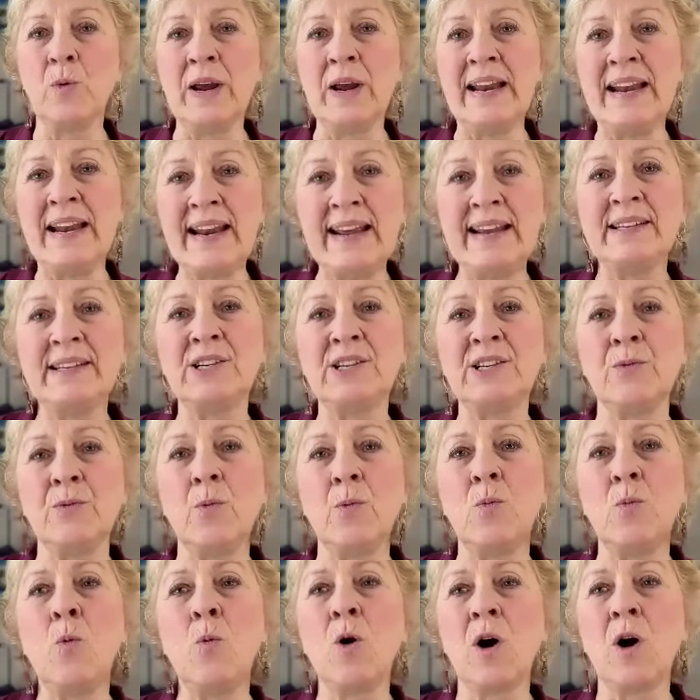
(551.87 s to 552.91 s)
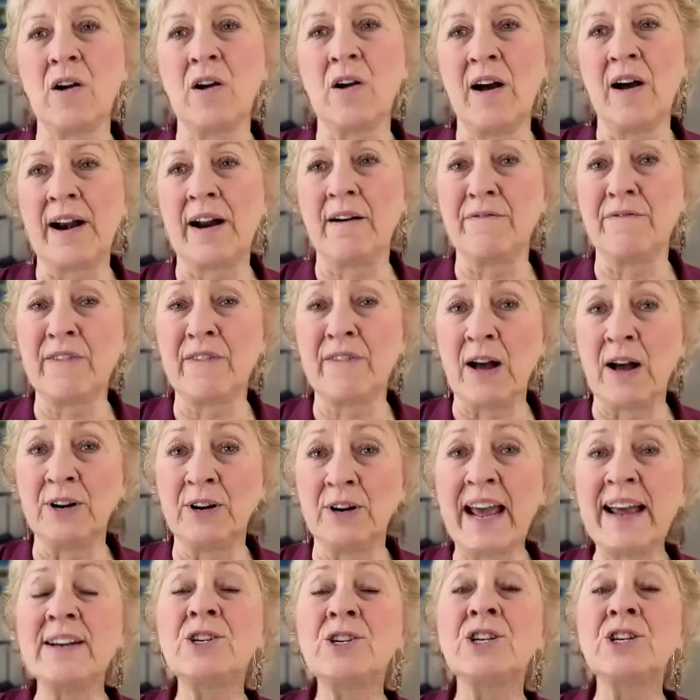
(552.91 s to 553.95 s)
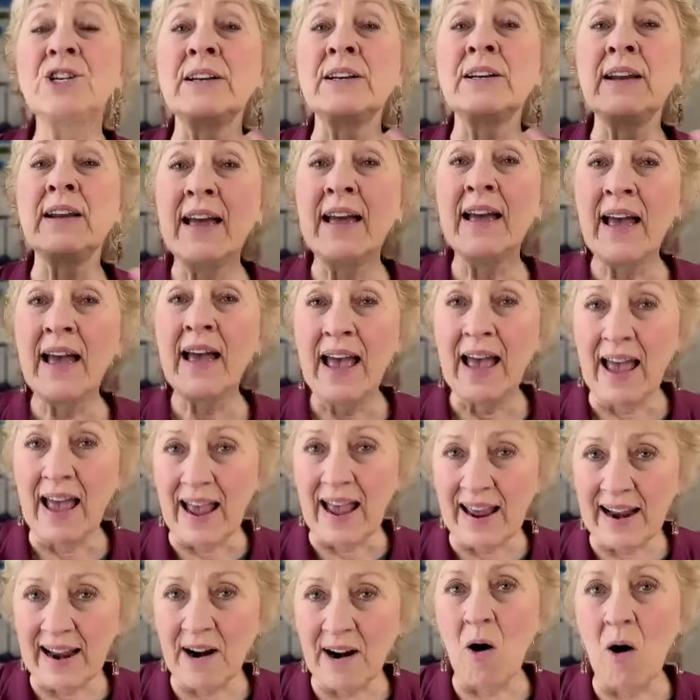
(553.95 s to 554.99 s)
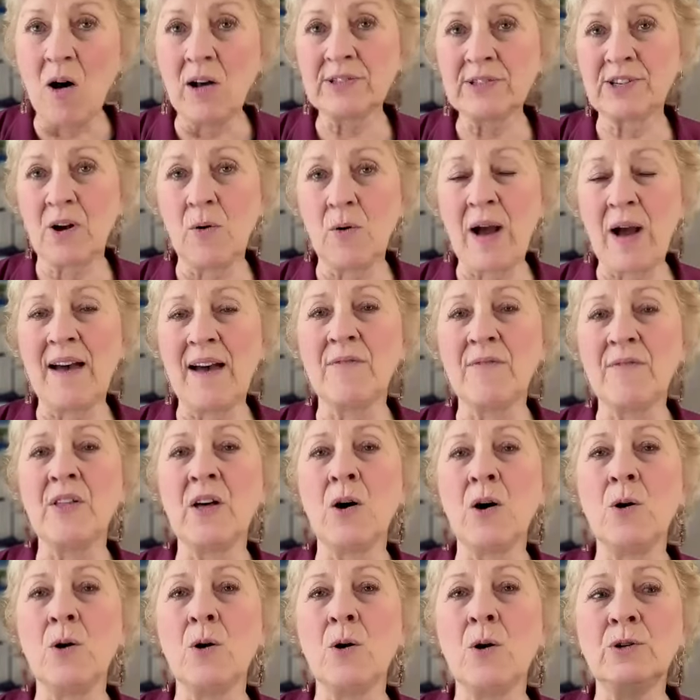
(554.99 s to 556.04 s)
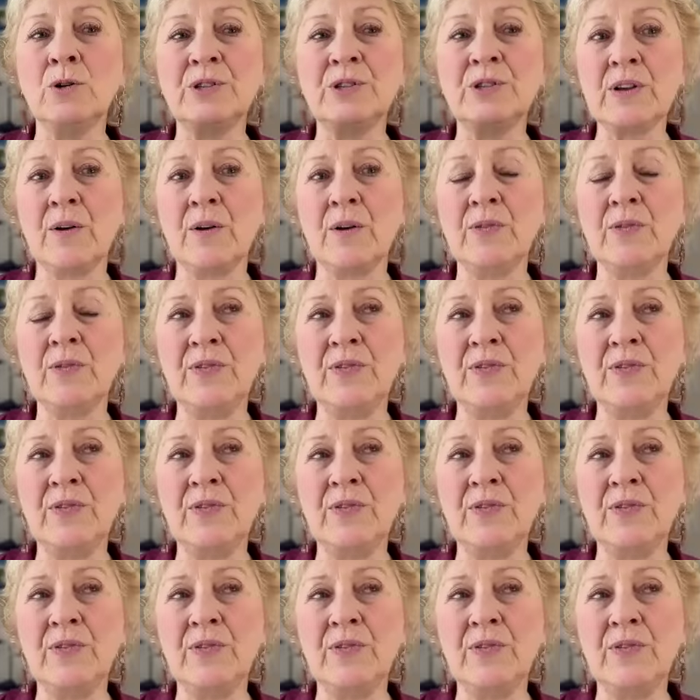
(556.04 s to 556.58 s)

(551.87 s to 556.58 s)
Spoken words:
We need to work on our foundation and also have those